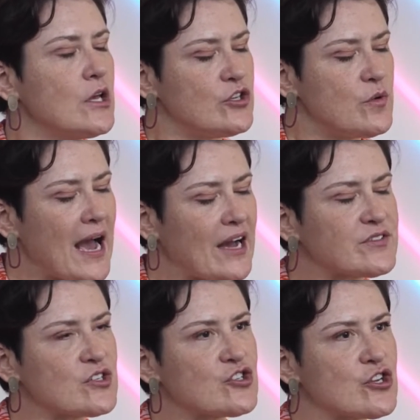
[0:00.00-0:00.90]
you have
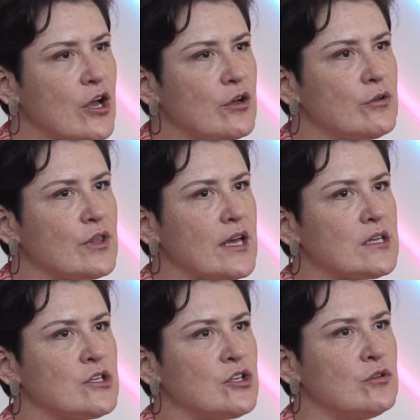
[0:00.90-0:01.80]
to show that
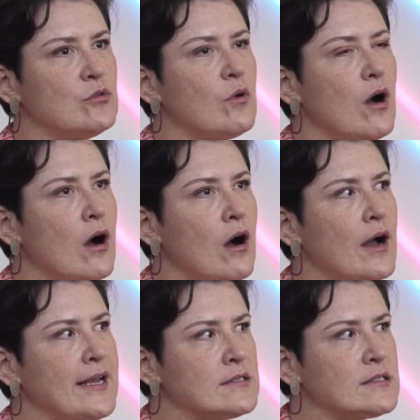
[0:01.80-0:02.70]
you
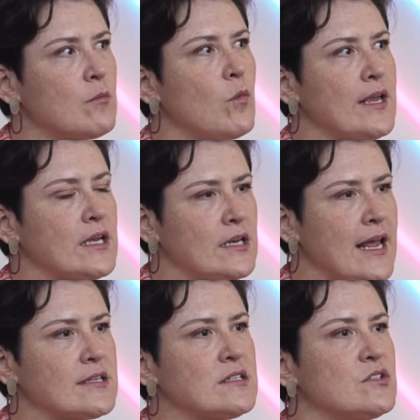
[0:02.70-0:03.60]
are in some way
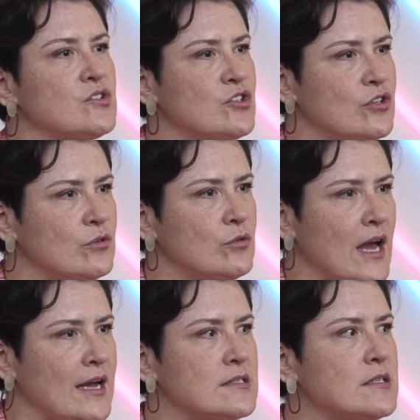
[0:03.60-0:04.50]
connected to
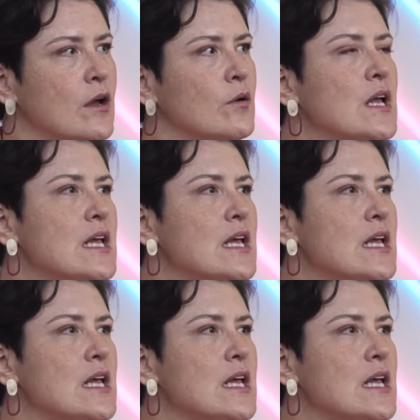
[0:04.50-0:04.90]
that. So